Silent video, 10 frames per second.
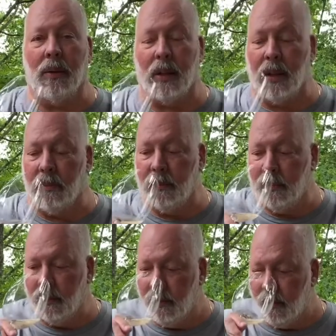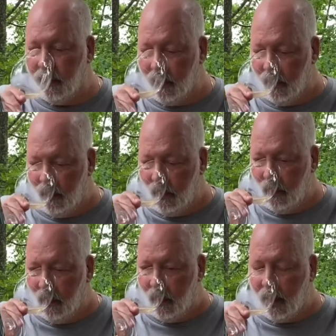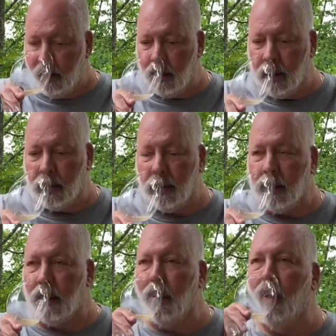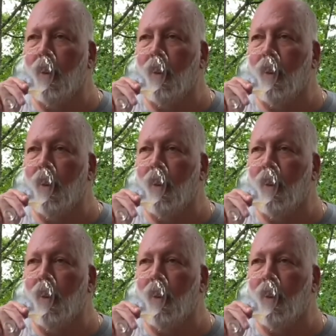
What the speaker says: to see them. Delicious.